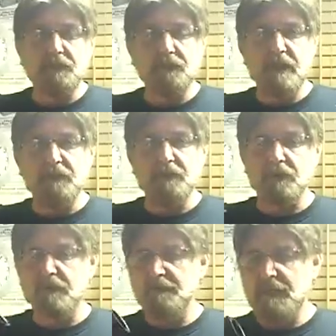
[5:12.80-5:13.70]
the
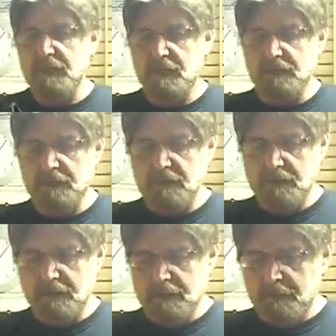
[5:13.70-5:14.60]
transfer,
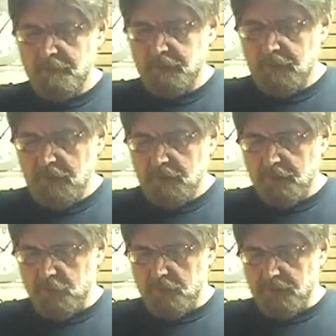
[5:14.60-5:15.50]
and
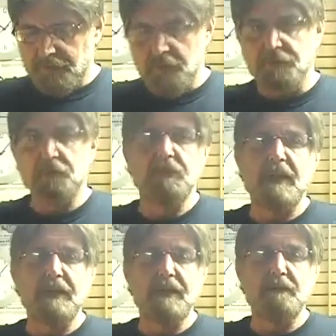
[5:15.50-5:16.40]
for the cylinder
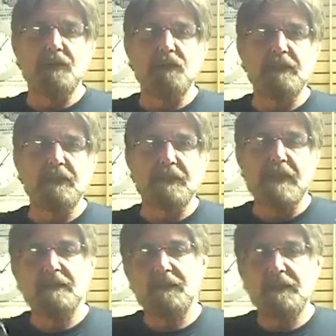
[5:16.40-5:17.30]
blank I'm using a
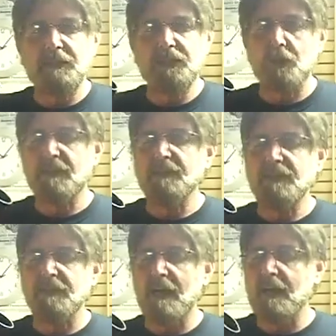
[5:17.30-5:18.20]

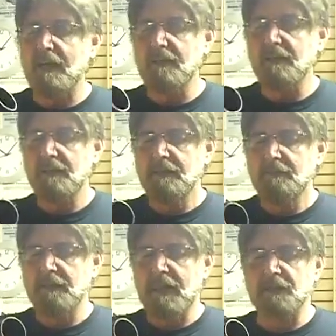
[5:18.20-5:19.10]
1929
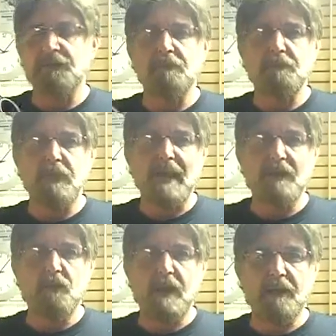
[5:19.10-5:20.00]
Edison
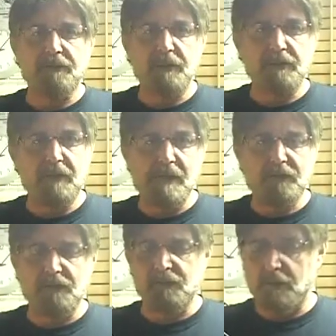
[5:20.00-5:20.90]
black wax
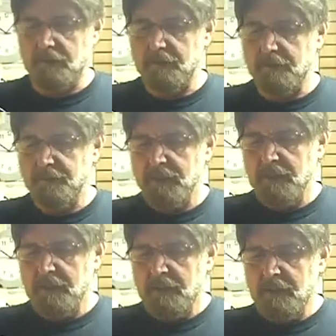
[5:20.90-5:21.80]
dictation cylinder.
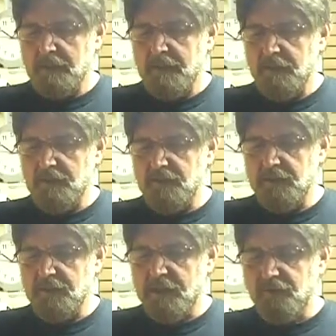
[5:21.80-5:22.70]
Now these
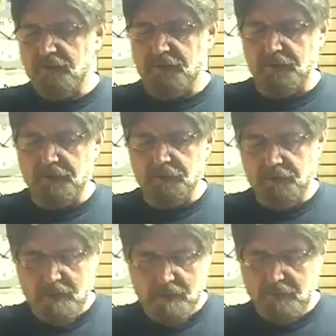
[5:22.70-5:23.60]
dictation cylinders
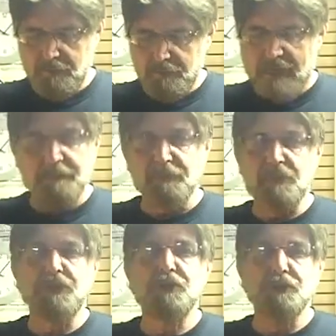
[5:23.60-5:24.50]
are
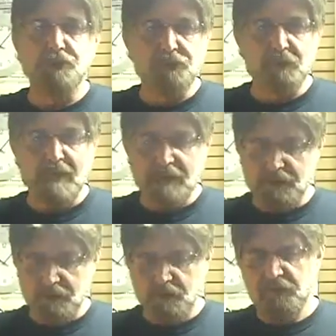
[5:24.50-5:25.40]
absolutely huge when I
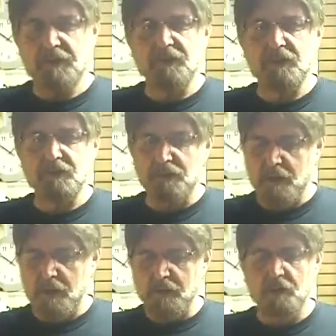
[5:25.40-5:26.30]
get them. They're 6 inches
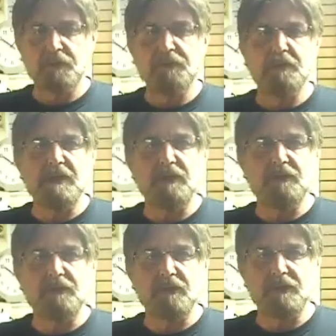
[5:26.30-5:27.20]
long, they're almost 3
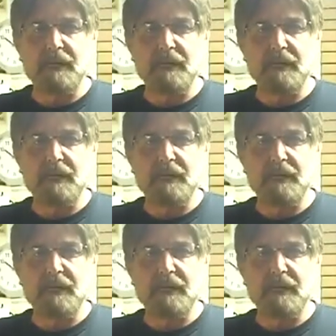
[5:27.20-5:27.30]
inches in